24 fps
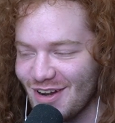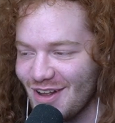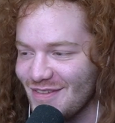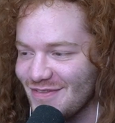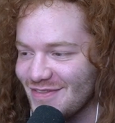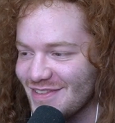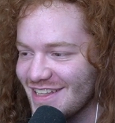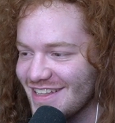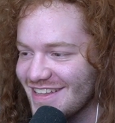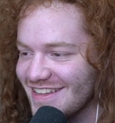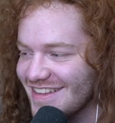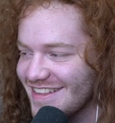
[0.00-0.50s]
We're off
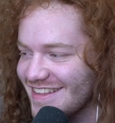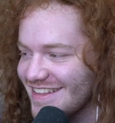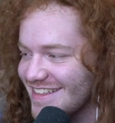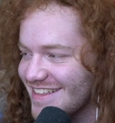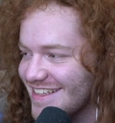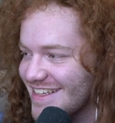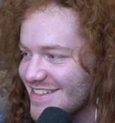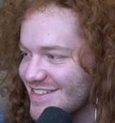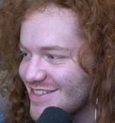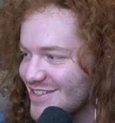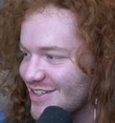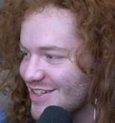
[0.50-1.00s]
in. the
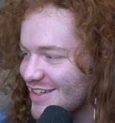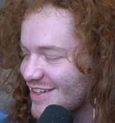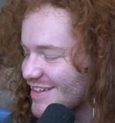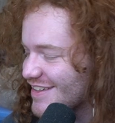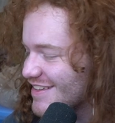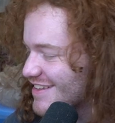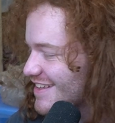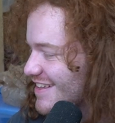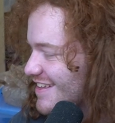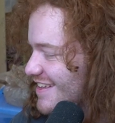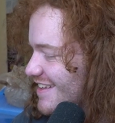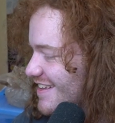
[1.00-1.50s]
yesterday
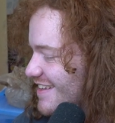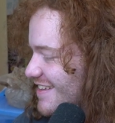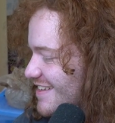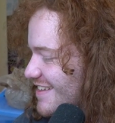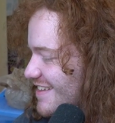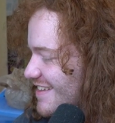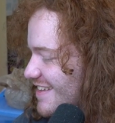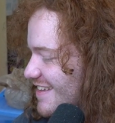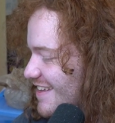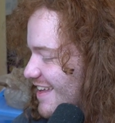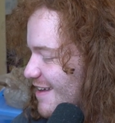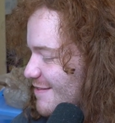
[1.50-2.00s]

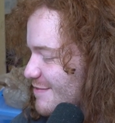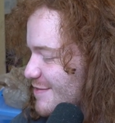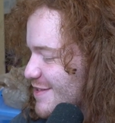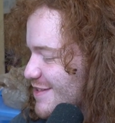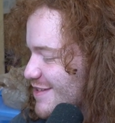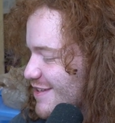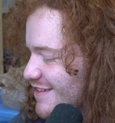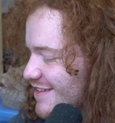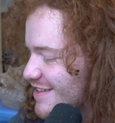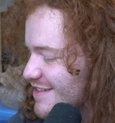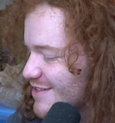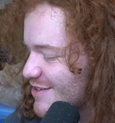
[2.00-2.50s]
the
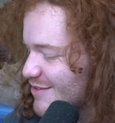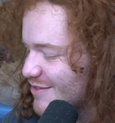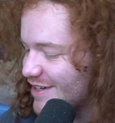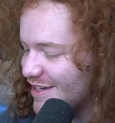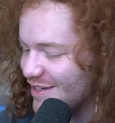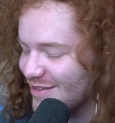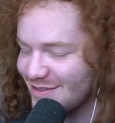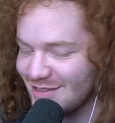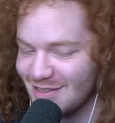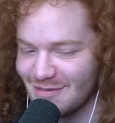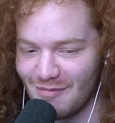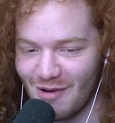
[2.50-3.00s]
episode that's going
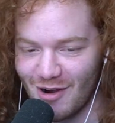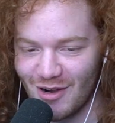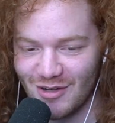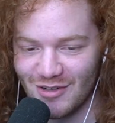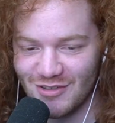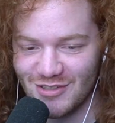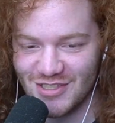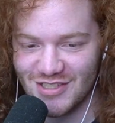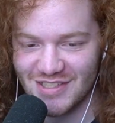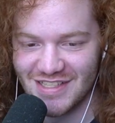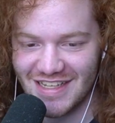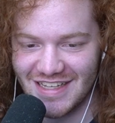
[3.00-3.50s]
out tomorrow
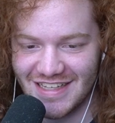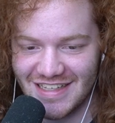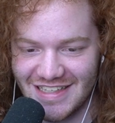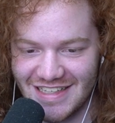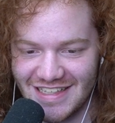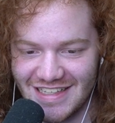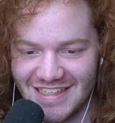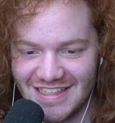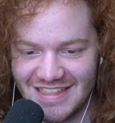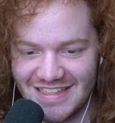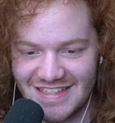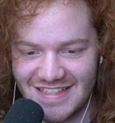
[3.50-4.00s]
just like
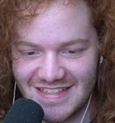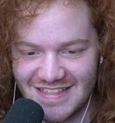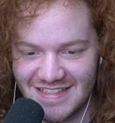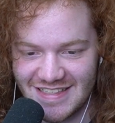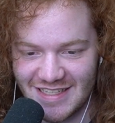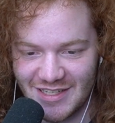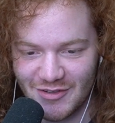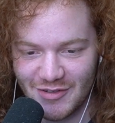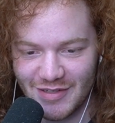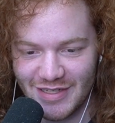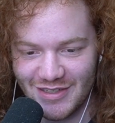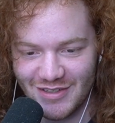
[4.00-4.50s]
eating
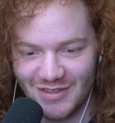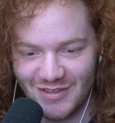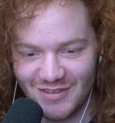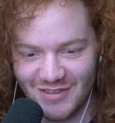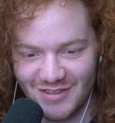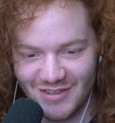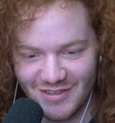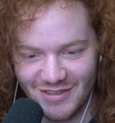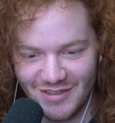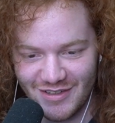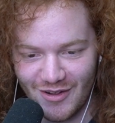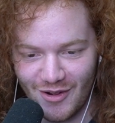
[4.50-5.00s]
cereal
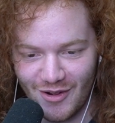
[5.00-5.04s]
or